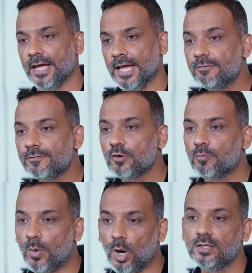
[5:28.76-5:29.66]
If
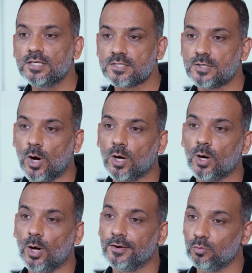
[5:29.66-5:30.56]
you bought the
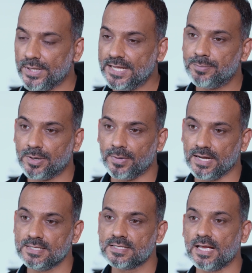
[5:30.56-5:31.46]
stock on a weak
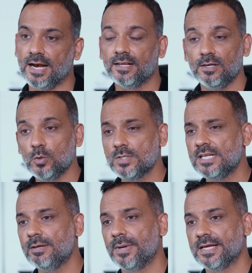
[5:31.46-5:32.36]
premise and a
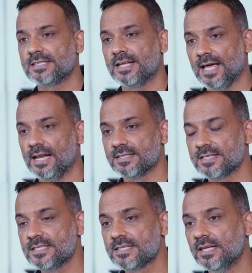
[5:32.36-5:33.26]
loosely based
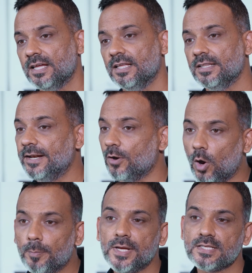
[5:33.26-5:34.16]
analysis, then
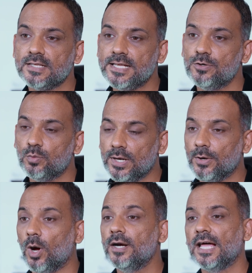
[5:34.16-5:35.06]
obviously you will
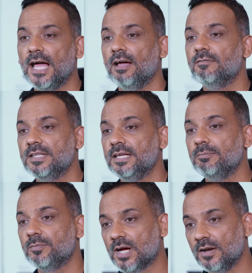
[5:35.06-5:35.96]
not have
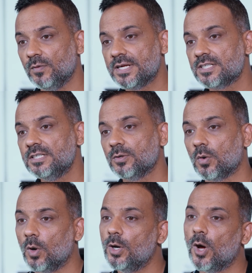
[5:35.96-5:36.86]
the conviction to
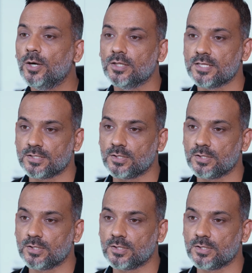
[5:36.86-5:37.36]
hold on to the